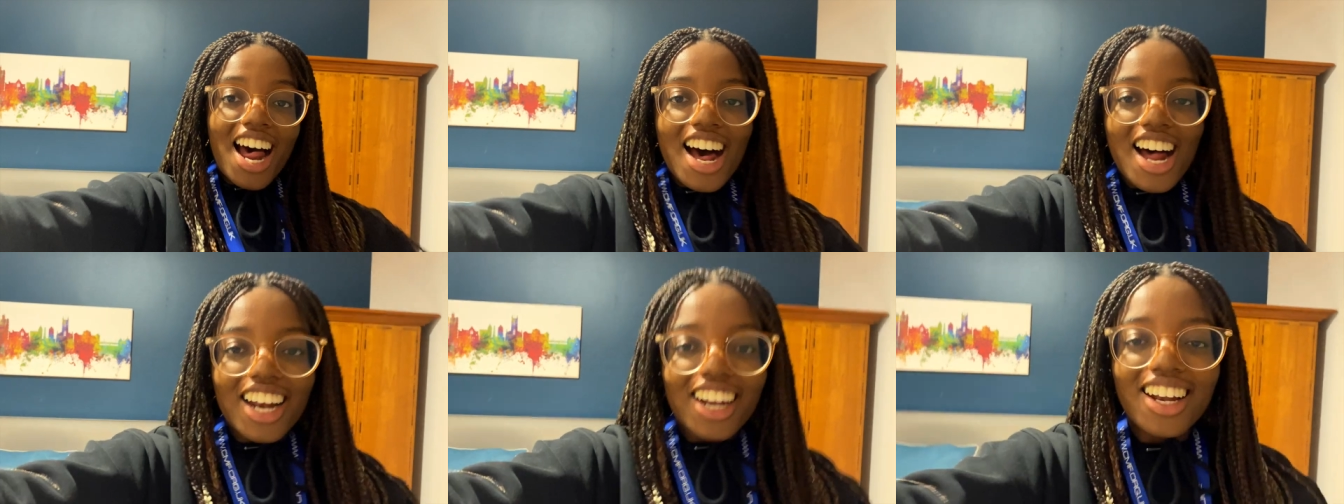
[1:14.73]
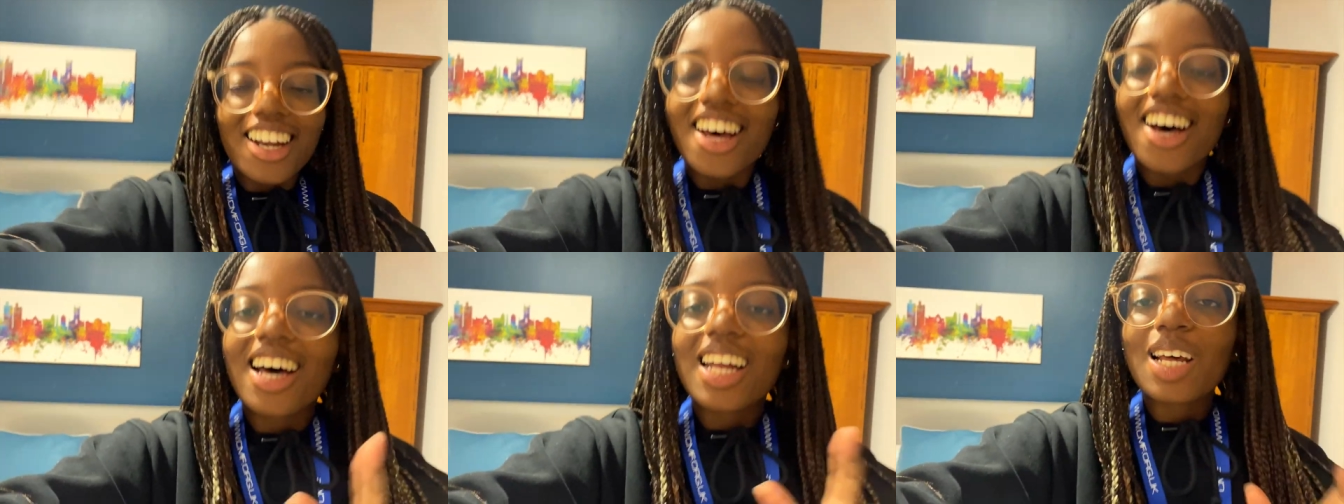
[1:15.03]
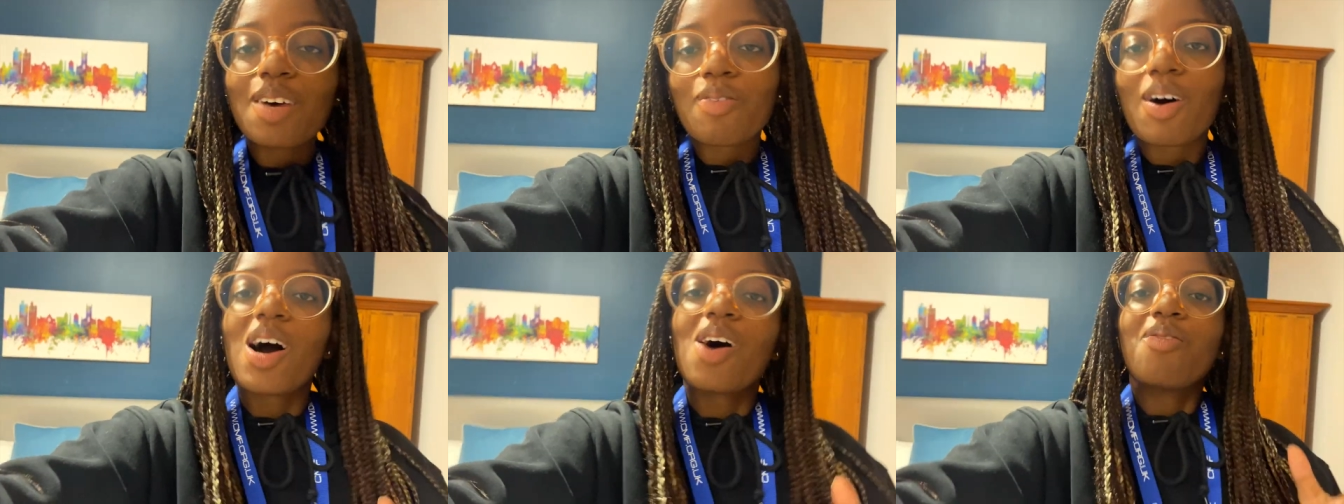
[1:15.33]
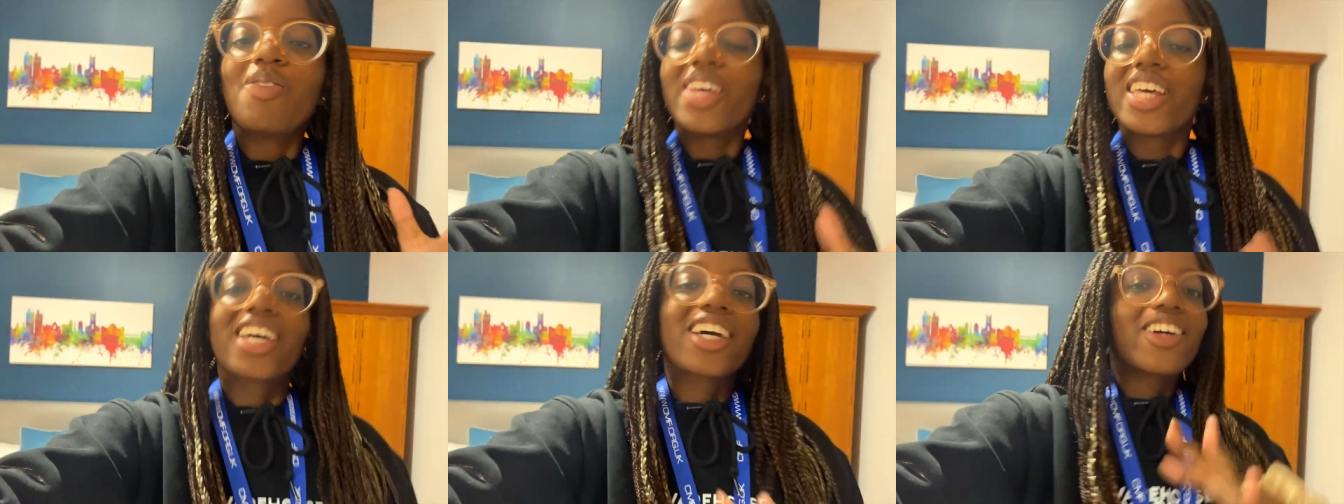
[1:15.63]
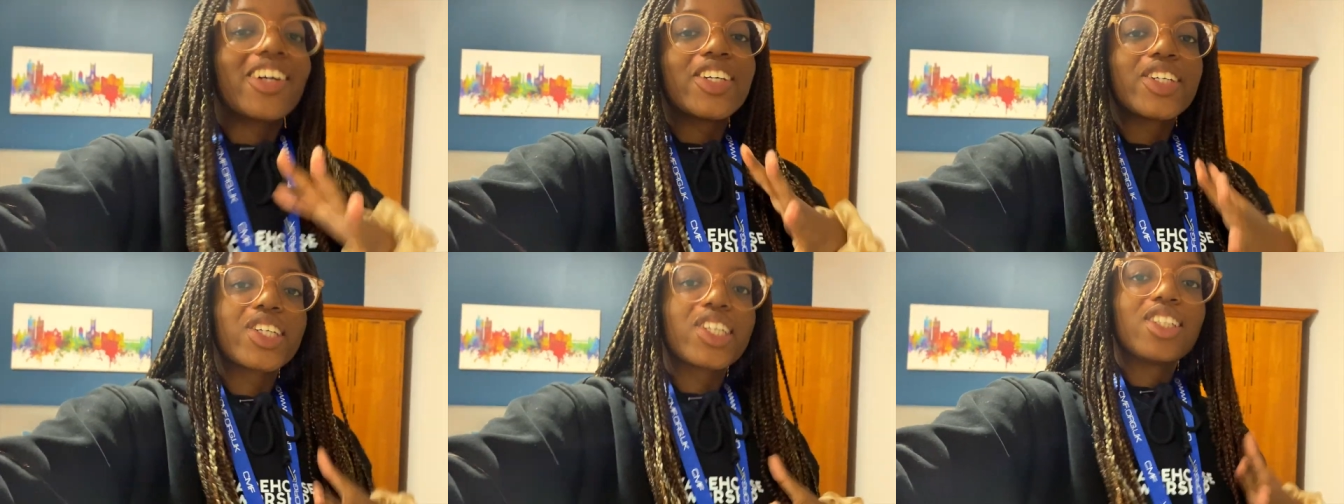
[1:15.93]
learn about being a
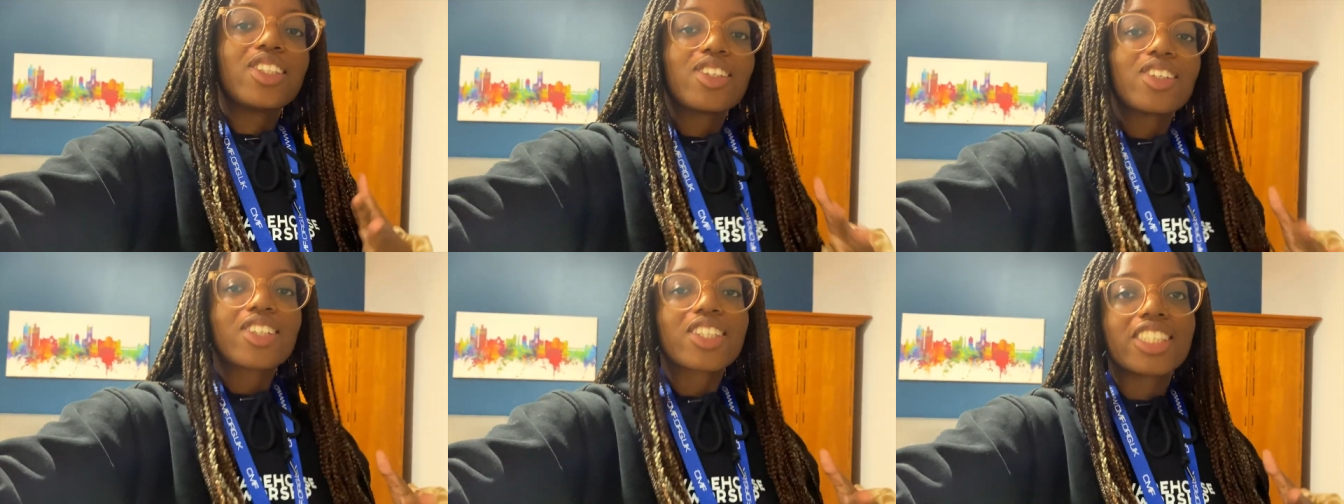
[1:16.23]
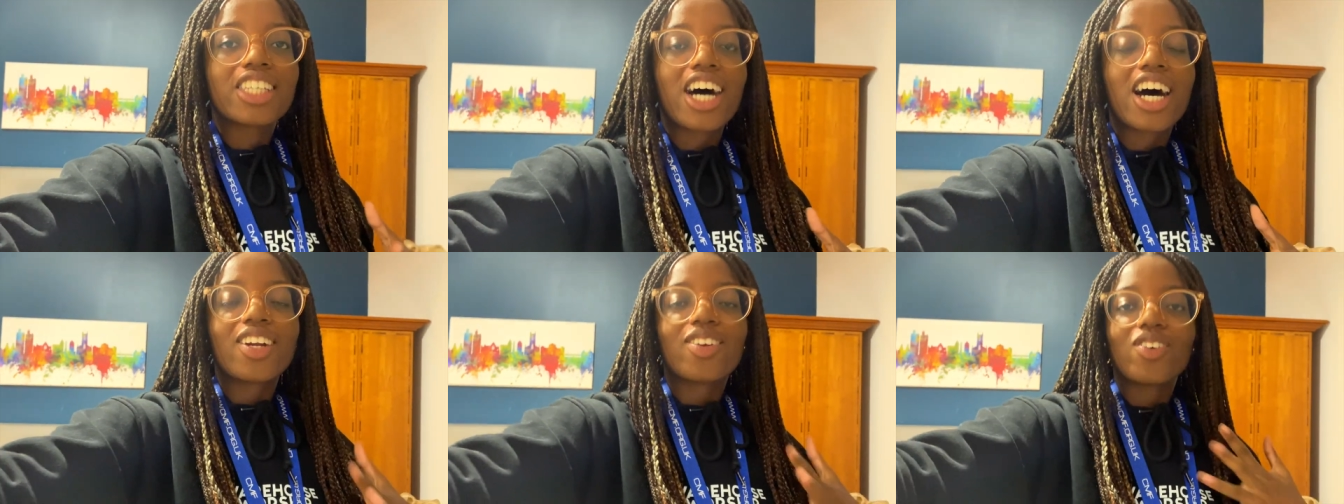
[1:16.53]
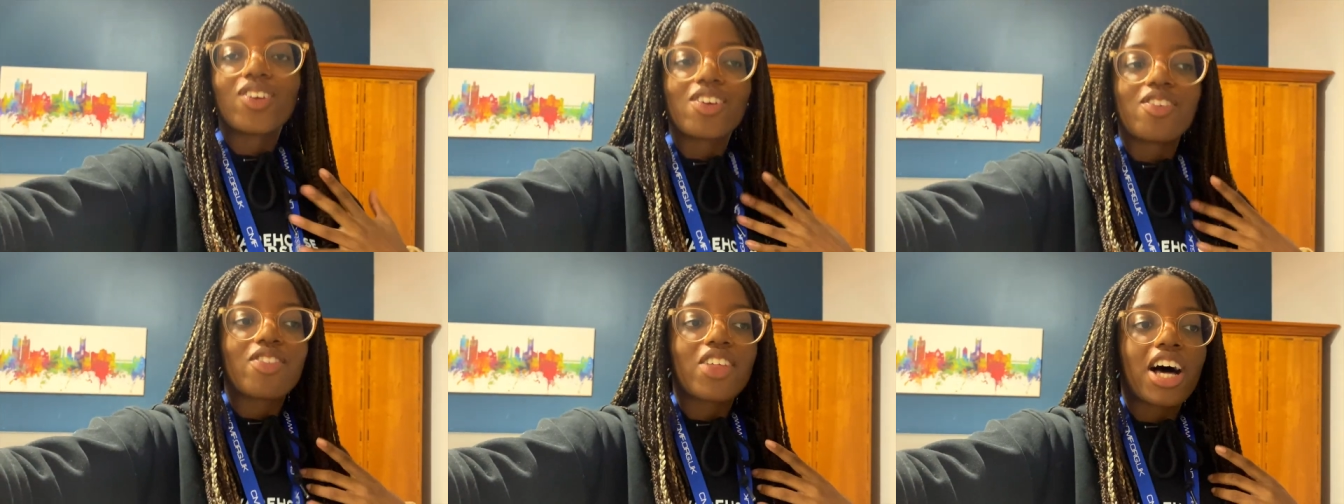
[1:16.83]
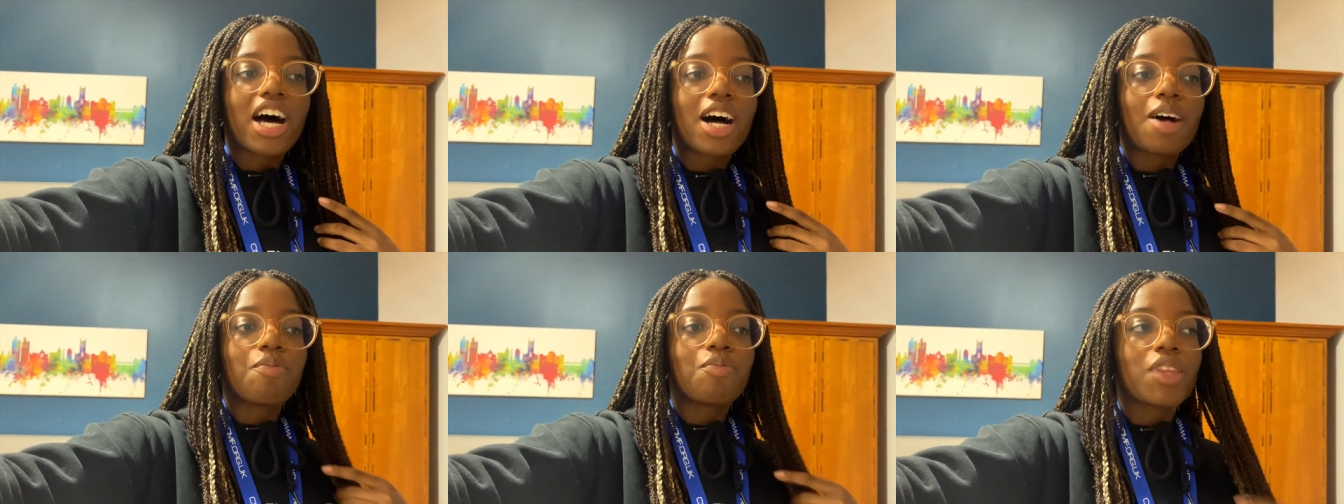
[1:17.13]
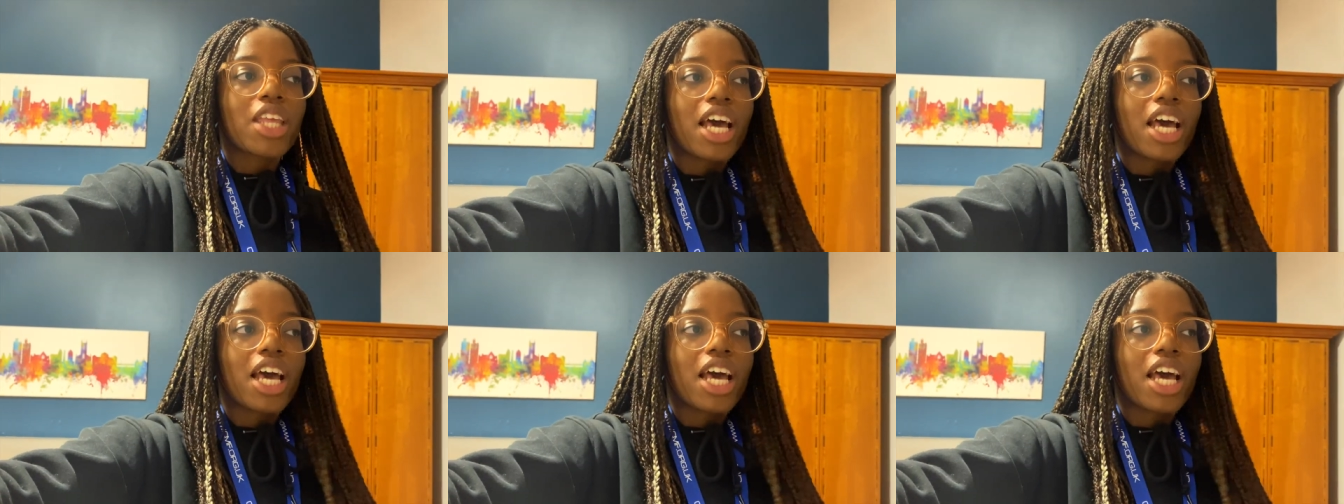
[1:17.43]
Christian doctor and all of that.